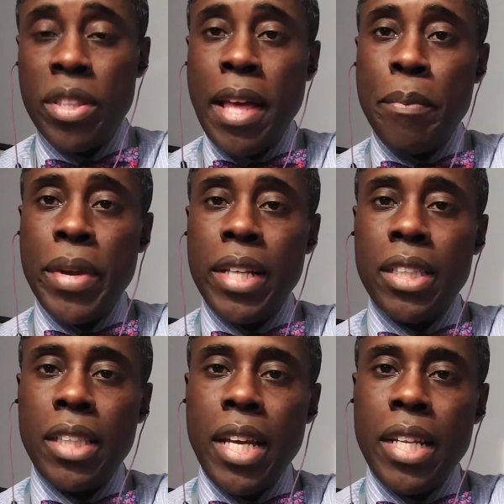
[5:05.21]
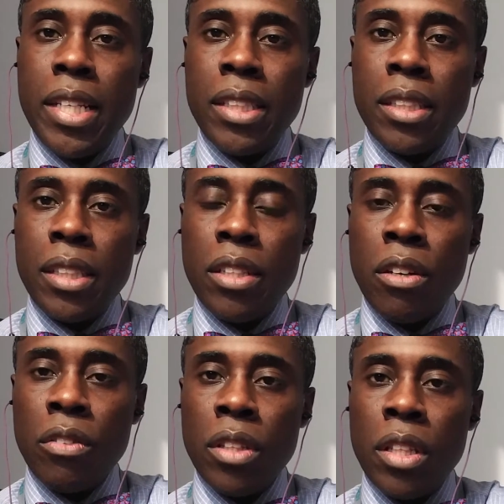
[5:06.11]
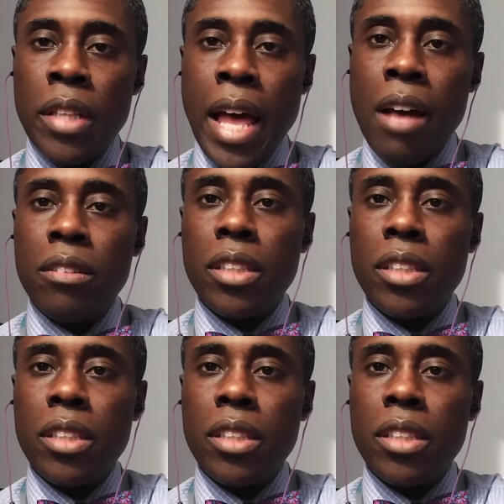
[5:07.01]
that being said, is now's